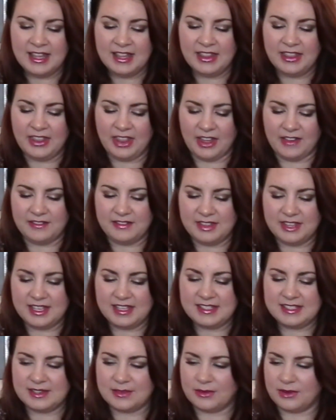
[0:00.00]
loved
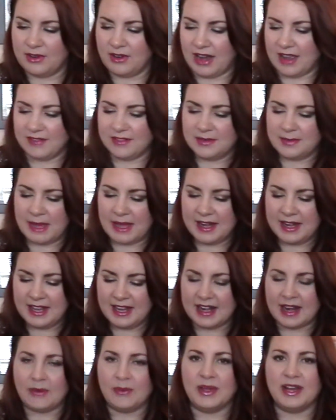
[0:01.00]
this and raved about it,
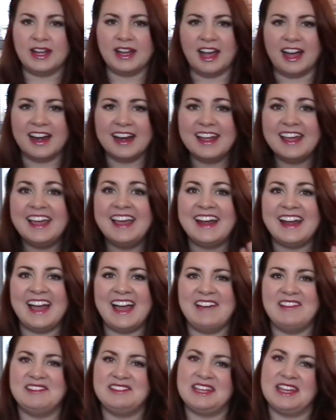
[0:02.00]
and I went and got it, and I
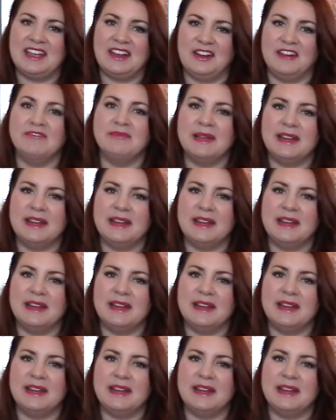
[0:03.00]
haven't taken off